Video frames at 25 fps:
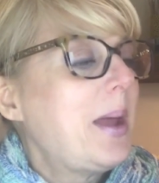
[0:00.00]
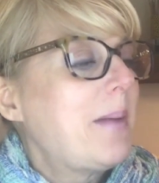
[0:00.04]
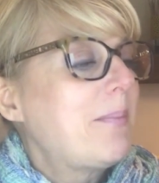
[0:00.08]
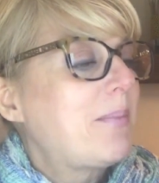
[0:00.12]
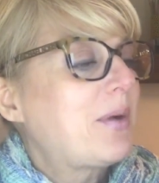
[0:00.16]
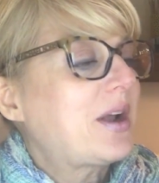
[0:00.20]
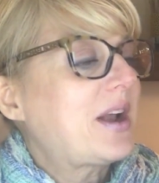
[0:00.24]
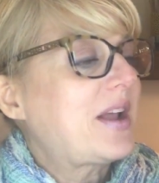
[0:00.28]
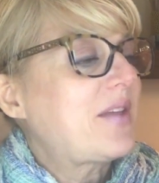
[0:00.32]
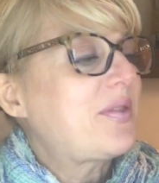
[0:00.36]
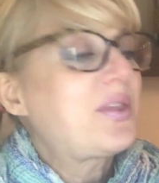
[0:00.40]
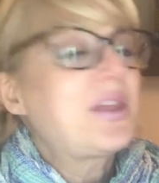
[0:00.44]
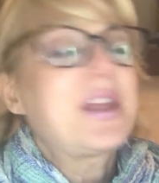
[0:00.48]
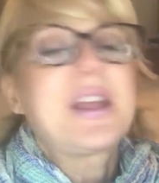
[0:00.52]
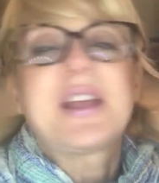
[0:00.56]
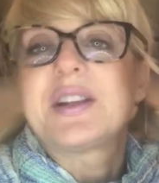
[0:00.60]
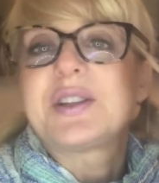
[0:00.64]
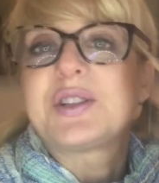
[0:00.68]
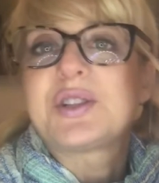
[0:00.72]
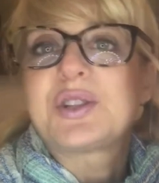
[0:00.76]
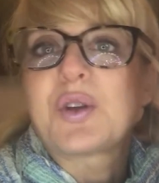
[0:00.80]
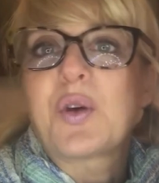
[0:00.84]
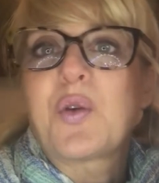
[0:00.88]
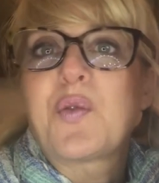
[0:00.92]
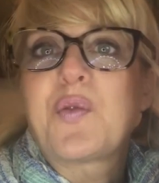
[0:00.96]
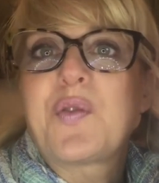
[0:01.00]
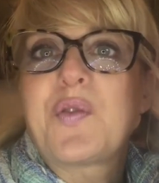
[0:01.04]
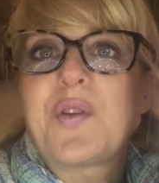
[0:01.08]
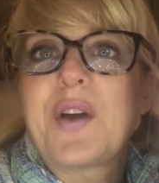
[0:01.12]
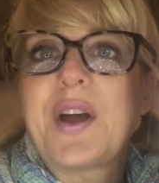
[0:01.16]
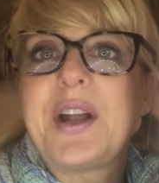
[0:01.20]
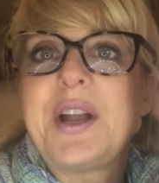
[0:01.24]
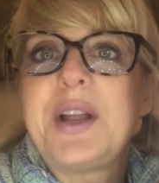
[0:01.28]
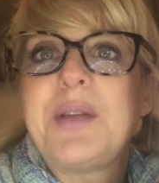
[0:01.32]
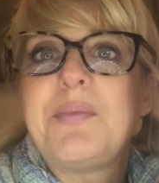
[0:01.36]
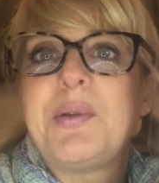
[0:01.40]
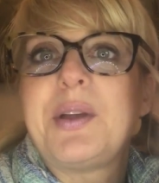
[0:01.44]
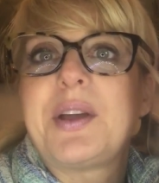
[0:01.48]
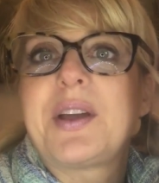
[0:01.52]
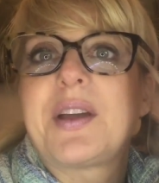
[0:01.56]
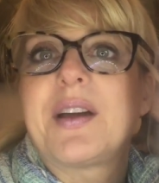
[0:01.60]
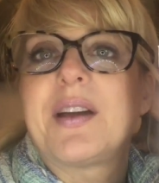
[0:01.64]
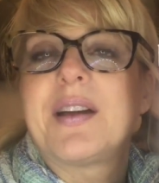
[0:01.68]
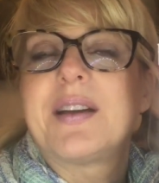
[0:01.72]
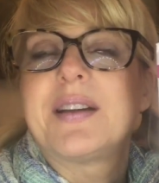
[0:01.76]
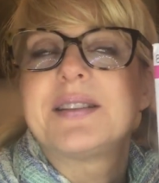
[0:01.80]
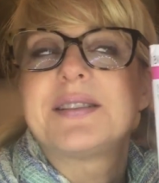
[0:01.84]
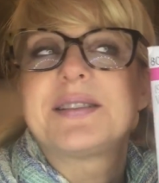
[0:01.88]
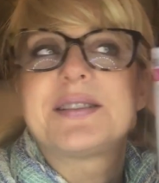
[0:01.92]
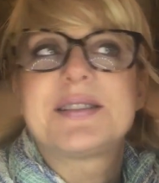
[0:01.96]
But I think it's so funny
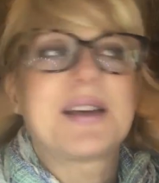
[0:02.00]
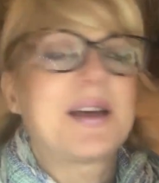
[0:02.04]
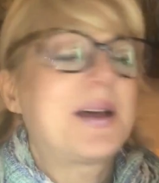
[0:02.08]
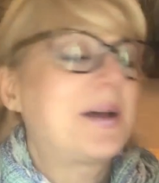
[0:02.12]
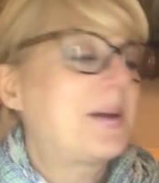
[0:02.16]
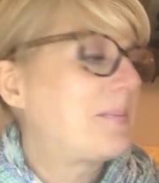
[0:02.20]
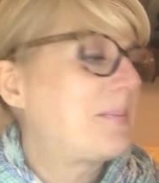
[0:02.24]
because